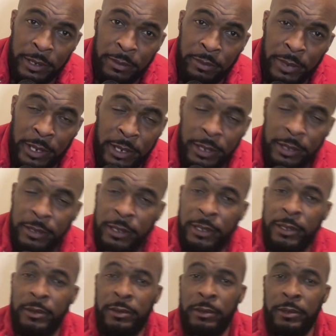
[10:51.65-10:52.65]
because of,
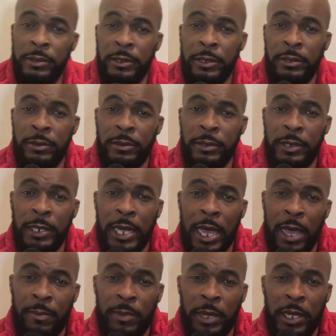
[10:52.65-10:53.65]
you know, the
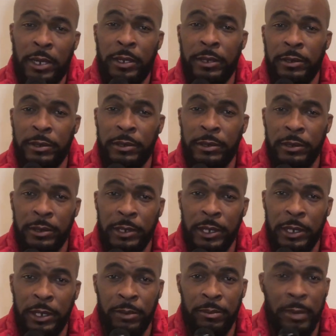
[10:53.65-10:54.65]
diabetes
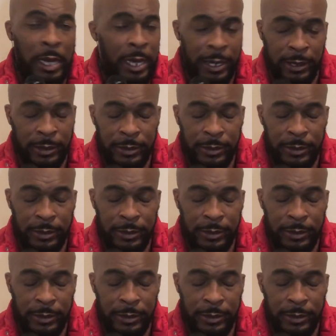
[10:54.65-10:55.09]
in your body.